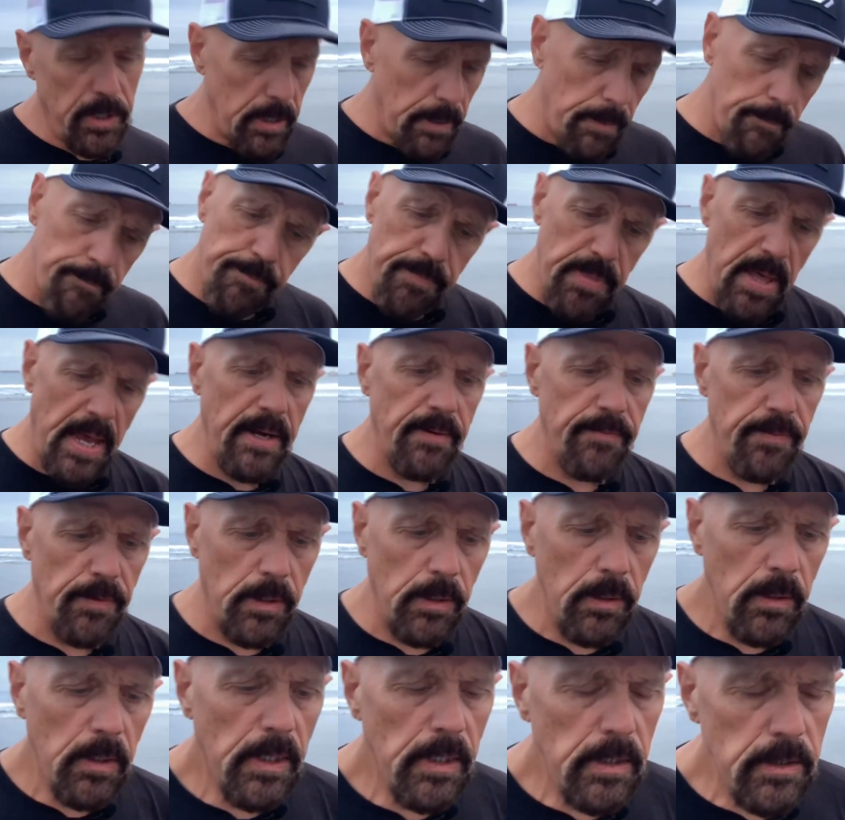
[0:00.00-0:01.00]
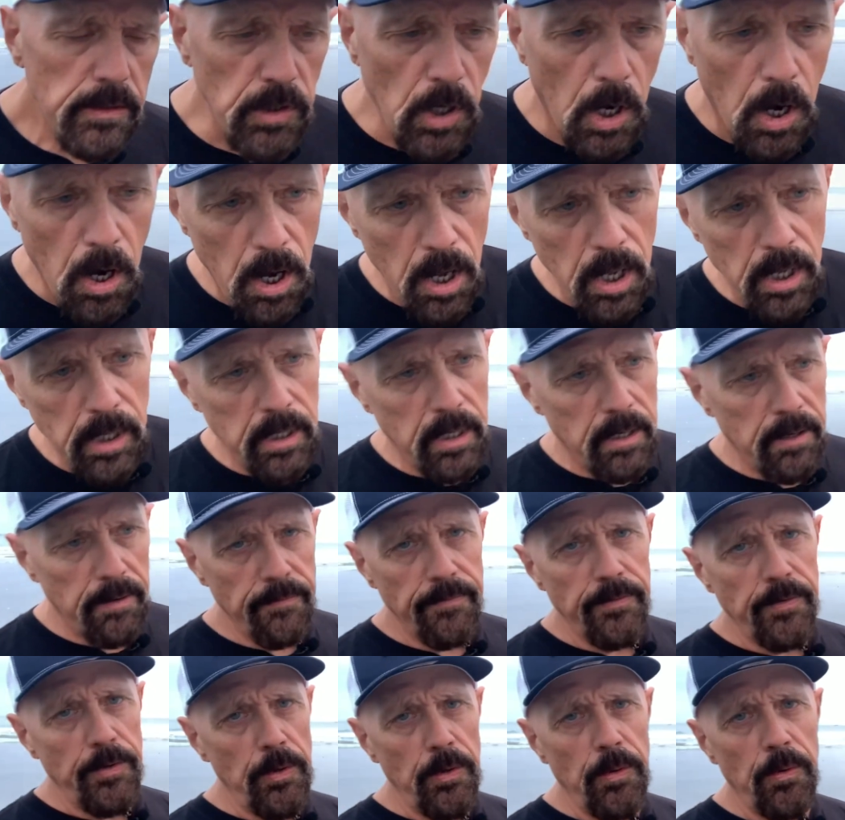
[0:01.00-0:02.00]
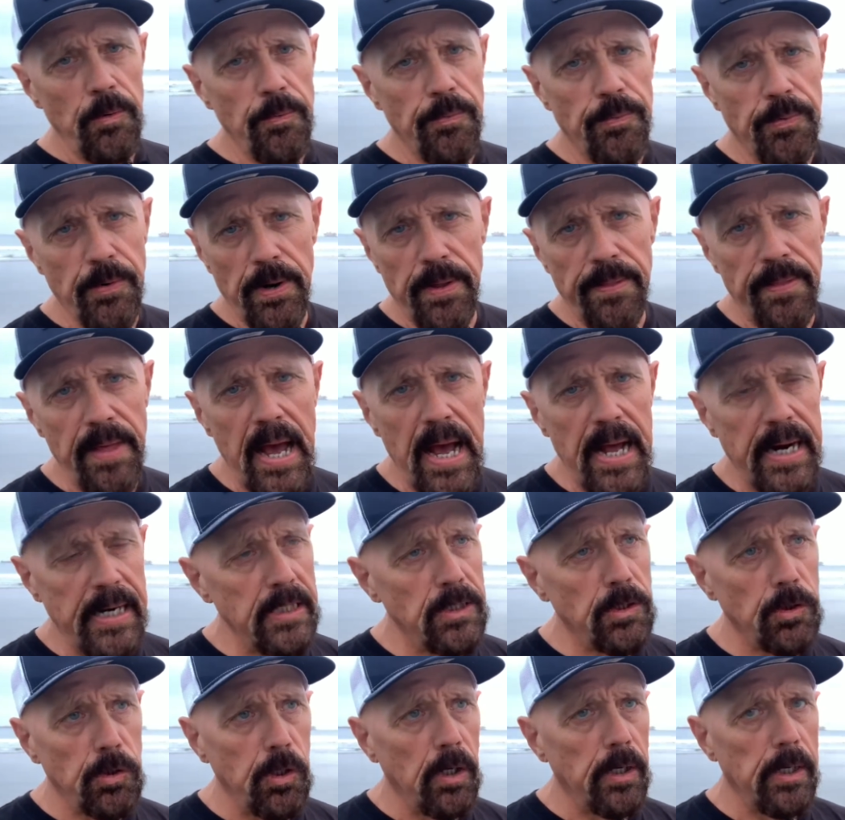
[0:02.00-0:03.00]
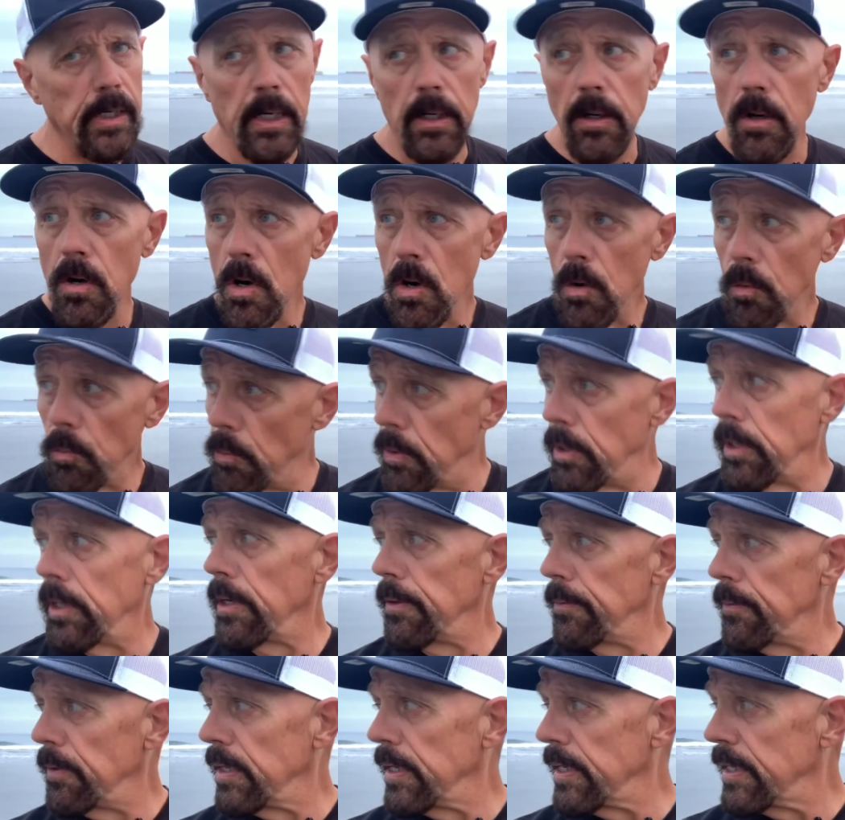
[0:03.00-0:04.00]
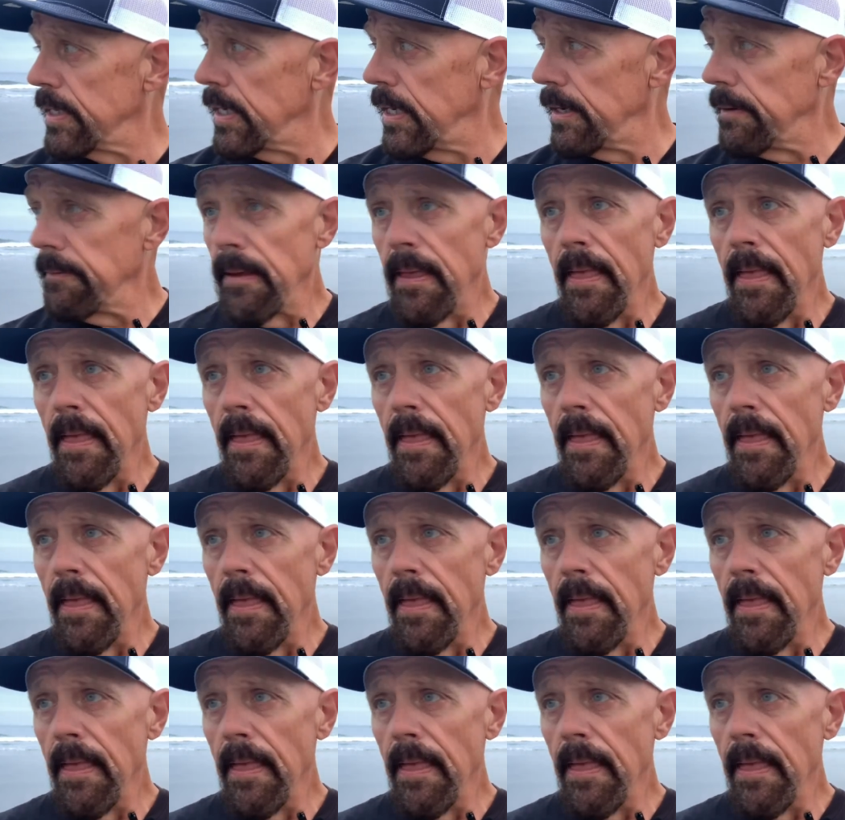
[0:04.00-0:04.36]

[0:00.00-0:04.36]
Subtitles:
and I'm thankful to all of you for that. It's looking really, really good.